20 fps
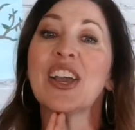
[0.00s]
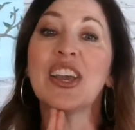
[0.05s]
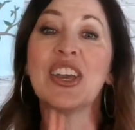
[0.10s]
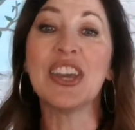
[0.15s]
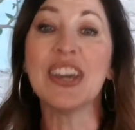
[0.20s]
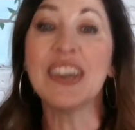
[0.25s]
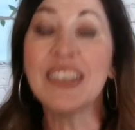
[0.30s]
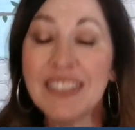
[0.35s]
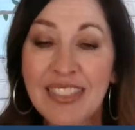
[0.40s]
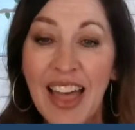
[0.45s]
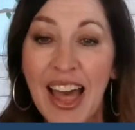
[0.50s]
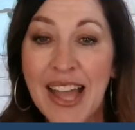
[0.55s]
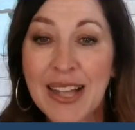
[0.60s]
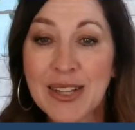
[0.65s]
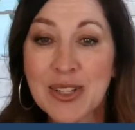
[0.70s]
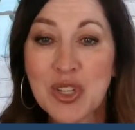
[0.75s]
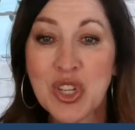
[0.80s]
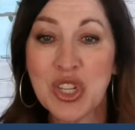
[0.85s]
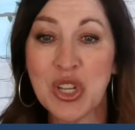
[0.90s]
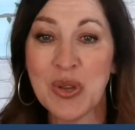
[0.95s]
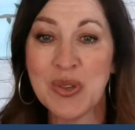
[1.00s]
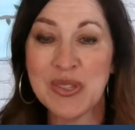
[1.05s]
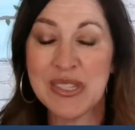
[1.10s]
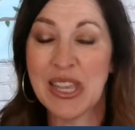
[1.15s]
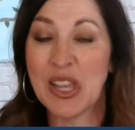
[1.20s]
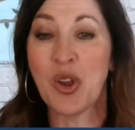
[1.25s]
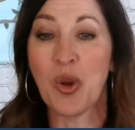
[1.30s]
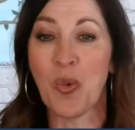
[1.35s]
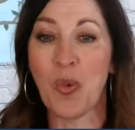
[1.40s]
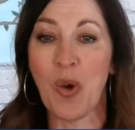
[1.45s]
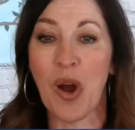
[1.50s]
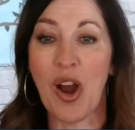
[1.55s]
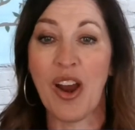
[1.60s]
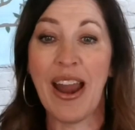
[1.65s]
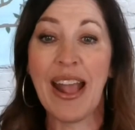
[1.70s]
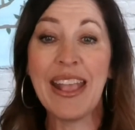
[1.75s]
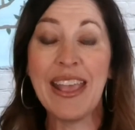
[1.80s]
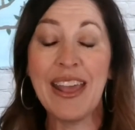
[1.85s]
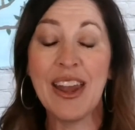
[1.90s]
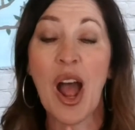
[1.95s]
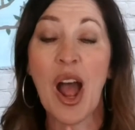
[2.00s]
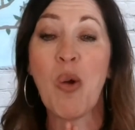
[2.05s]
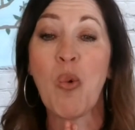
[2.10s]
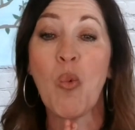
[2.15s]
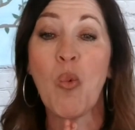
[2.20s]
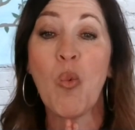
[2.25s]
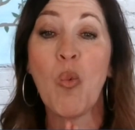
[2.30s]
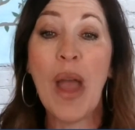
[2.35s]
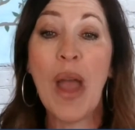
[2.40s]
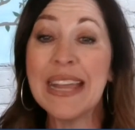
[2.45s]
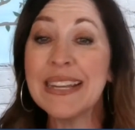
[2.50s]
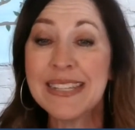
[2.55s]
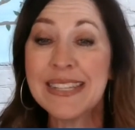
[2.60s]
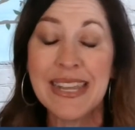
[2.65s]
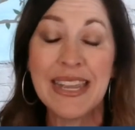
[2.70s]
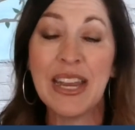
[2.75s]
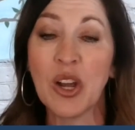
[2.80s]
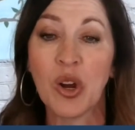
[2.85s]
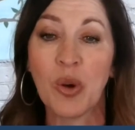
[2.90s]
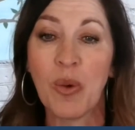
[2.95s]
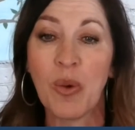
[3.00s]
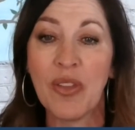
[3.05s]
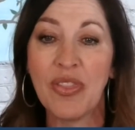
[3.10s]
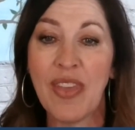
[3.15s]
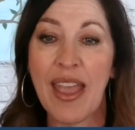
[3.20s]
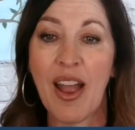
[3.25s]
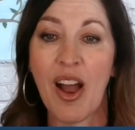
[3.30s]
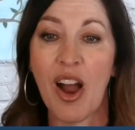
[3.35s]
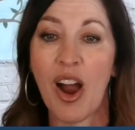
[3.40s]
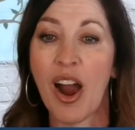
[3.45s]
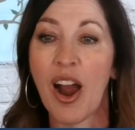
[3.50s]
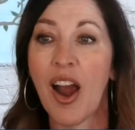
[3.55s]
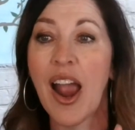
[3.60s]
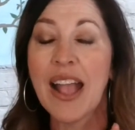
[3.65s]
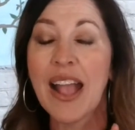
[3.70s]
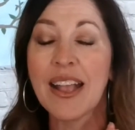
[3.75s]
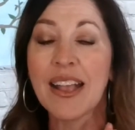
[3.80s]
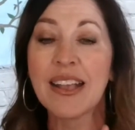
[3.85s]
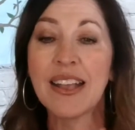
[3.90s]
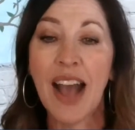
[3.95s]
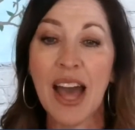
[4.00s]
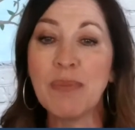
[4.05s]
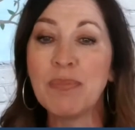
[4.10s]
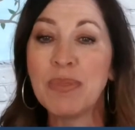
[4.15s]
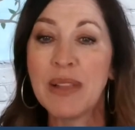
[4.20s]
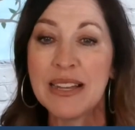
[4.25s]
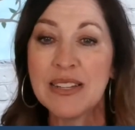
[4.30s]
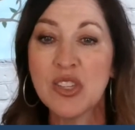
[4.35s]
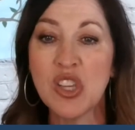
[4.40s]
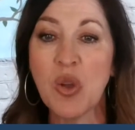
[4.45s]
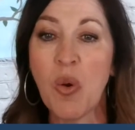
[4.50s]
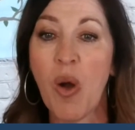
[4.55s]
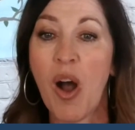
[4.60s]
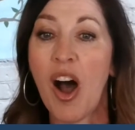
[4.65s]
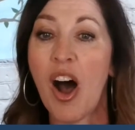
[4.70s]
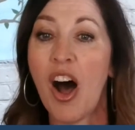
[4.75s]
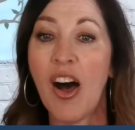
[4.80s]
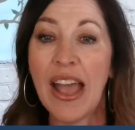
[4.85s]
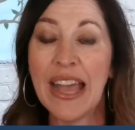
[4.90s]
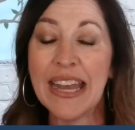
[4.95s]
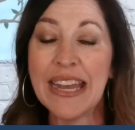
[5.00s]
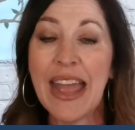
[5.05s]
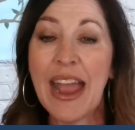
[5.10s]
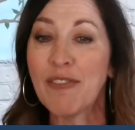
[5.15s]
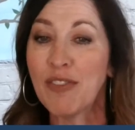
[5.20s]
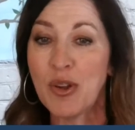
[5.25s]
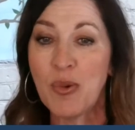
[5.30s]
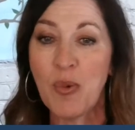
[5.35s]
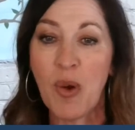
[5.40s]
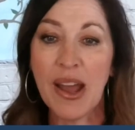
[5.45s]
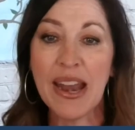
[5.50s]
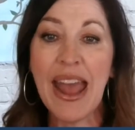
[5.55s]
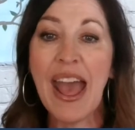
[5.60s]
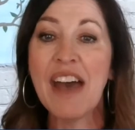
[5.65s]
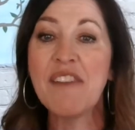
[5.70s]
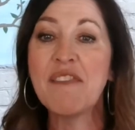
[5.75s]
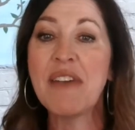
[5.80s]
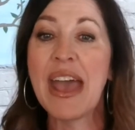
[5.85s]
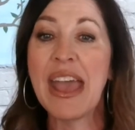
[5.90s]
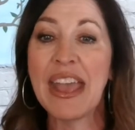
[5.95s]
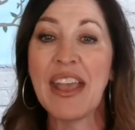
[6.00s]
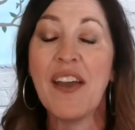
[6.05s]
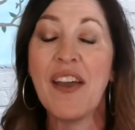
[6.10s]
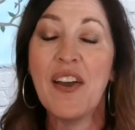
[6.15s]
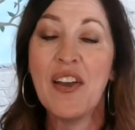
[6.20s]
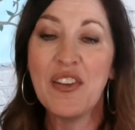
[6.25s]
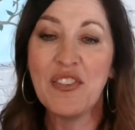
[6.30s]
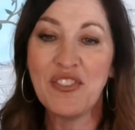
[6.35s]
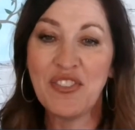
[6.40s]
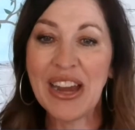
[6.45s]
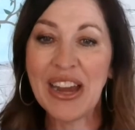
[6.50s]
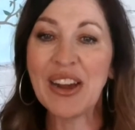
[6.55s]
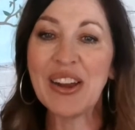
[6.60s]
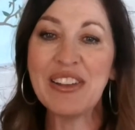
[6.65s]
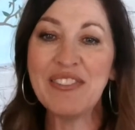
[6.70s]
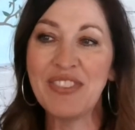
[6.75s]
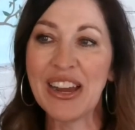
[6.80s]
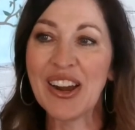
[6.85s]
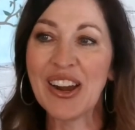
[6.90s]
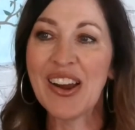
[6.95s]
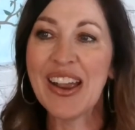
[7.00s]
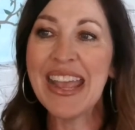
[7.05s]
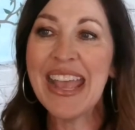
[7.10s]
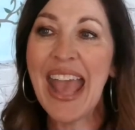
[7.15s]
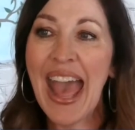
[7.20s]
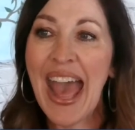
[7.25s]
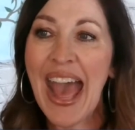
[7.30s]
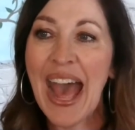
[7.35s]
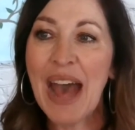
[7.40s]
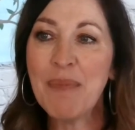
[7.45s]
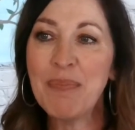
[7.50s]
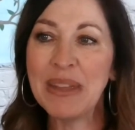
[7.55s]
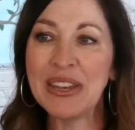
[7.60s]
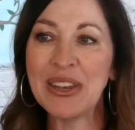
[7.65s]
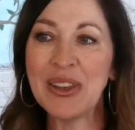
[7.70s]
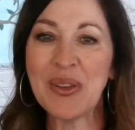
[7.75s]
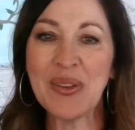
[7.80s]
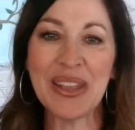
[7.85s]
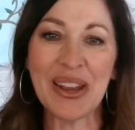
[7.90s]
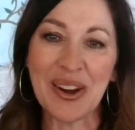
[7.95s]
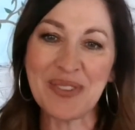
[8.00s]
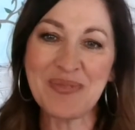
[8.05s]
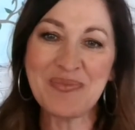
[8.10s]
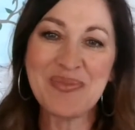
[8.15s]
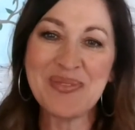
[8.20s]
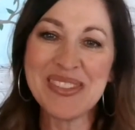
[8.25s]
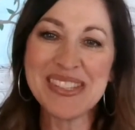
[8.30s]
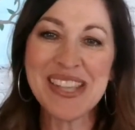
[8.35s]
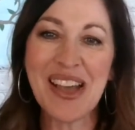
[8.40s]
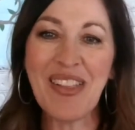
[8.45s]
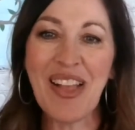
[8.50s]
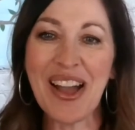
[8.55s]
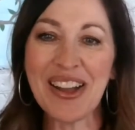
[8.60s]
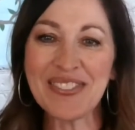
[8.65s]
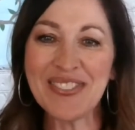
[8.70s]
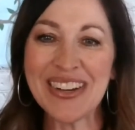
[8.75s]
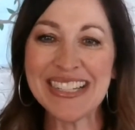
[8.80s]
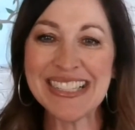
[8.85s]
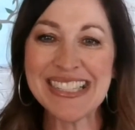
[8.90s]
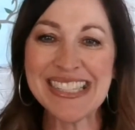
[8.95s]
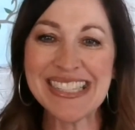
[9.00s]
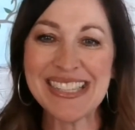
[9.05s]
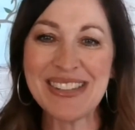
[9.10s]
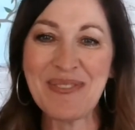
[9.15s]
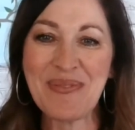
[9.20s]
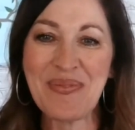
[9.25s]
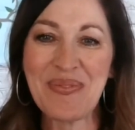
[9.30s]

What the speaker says: Good luck choosing your word. I cannot wait to hear what they are. God bless you all, and everyone have a very, very happy new year. So long, friends.